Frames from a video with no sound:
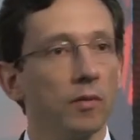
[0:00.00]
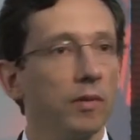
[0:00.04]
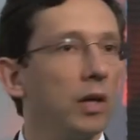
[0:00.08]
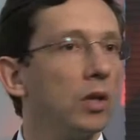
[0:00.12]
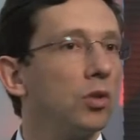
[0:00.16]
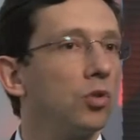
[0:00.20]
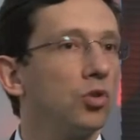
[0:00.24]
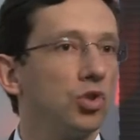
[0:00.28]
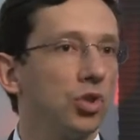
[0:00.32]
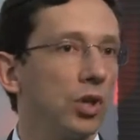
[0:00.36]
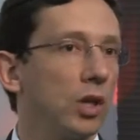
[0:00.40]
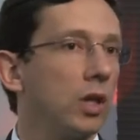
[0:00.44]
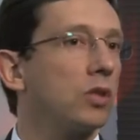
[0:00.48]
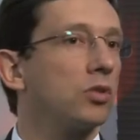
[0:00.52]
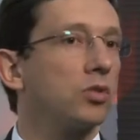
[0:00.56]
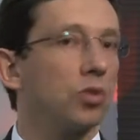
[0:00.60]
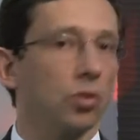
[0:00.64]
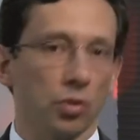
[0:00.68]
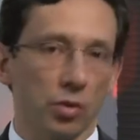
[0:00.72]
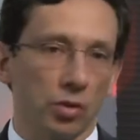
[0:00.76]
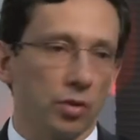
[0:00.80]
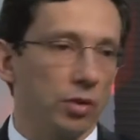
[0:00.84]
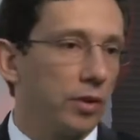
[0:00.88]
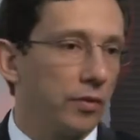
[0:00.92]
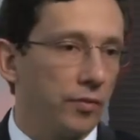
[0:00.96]
value chains
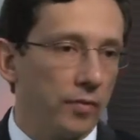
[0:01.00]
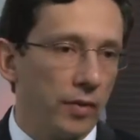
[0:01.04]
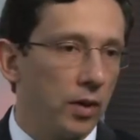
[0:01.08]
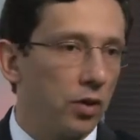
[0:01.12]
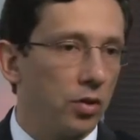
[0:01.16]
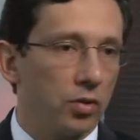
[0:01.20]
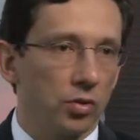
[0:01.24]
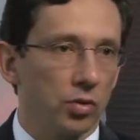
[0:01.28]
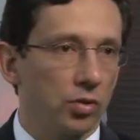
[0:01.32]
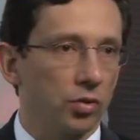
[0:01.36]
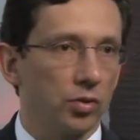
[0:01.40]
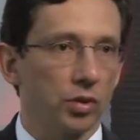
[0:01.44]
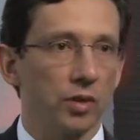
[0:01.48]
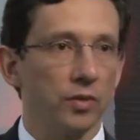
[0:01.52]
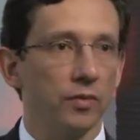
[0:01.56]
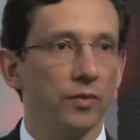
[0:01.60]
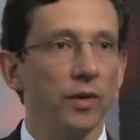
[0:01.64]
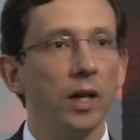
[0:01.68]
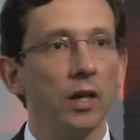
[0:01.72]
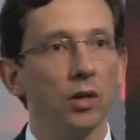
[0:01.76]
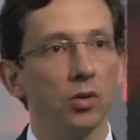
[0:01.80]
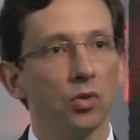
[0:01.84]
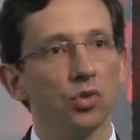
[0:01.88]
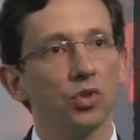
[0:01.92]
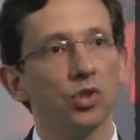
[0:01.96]
or the value